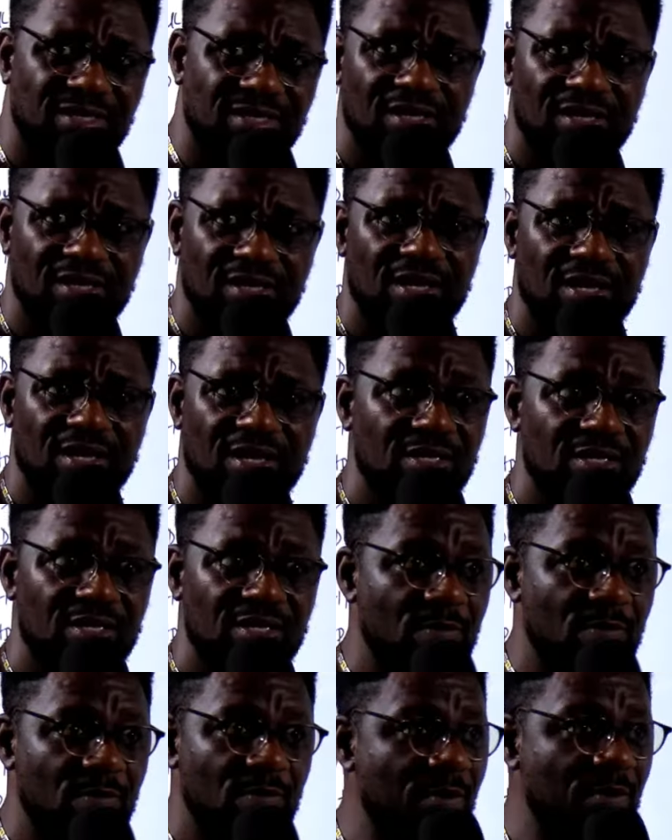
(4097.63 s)
Simply
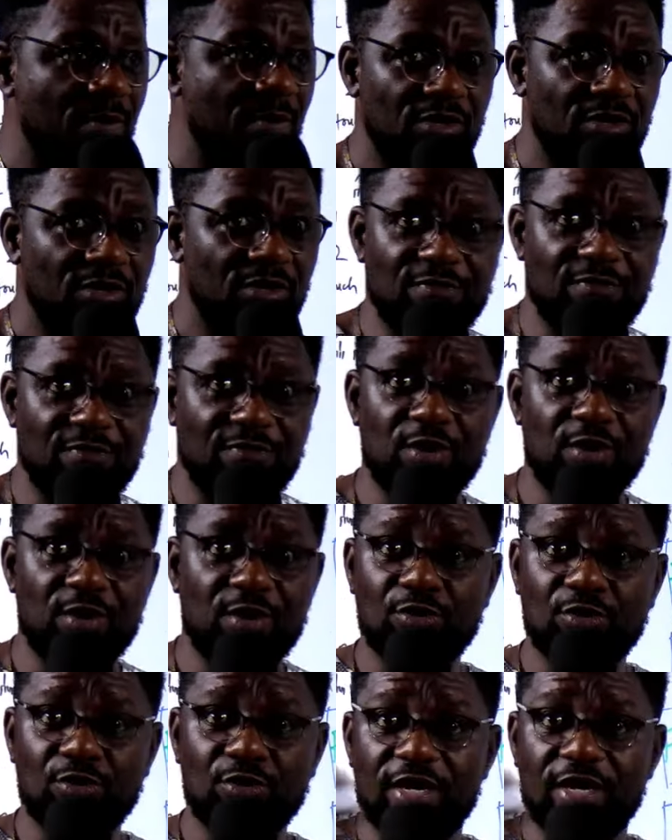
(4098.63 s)
because everybody was looking into
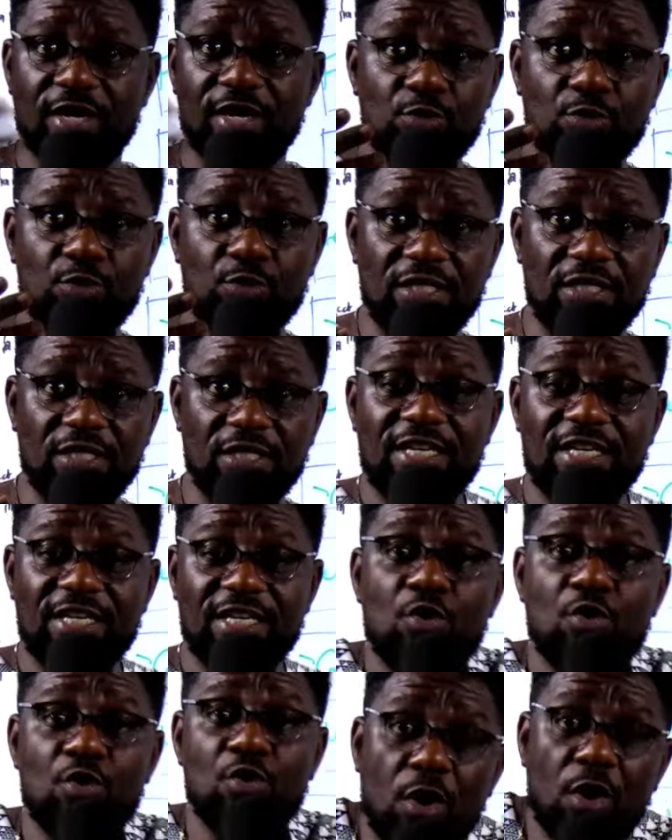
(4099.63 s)
it. They didn't know what it
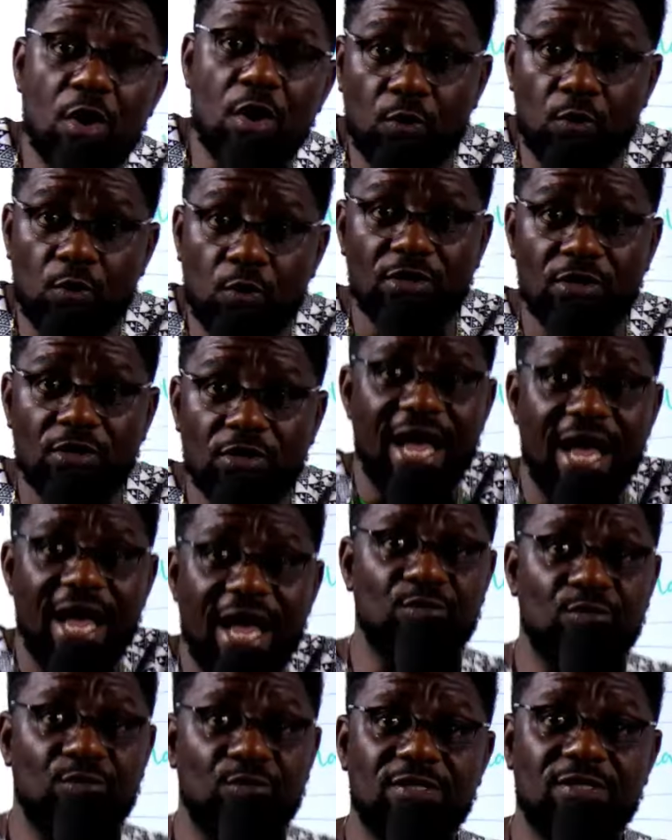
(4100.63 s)
was. I wrote
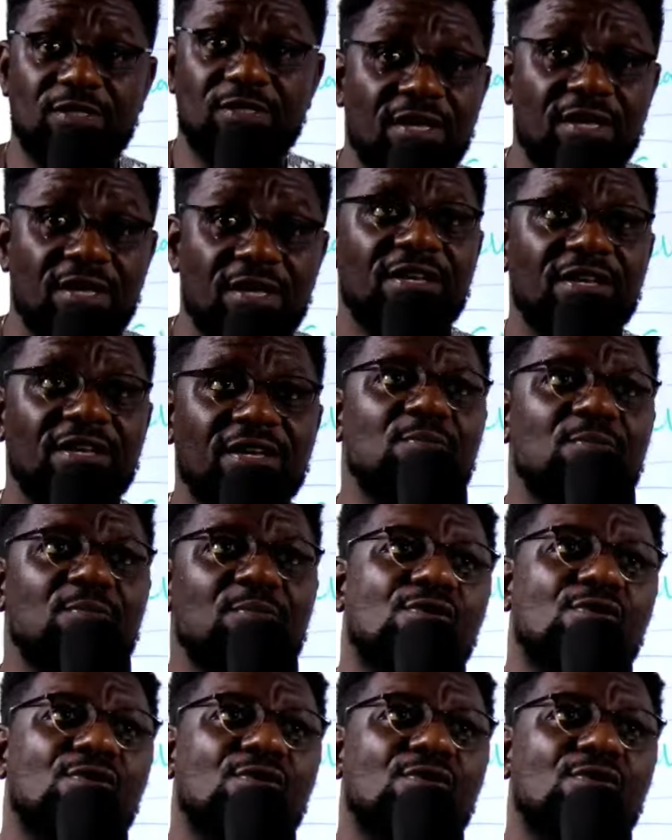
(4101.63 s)
the book on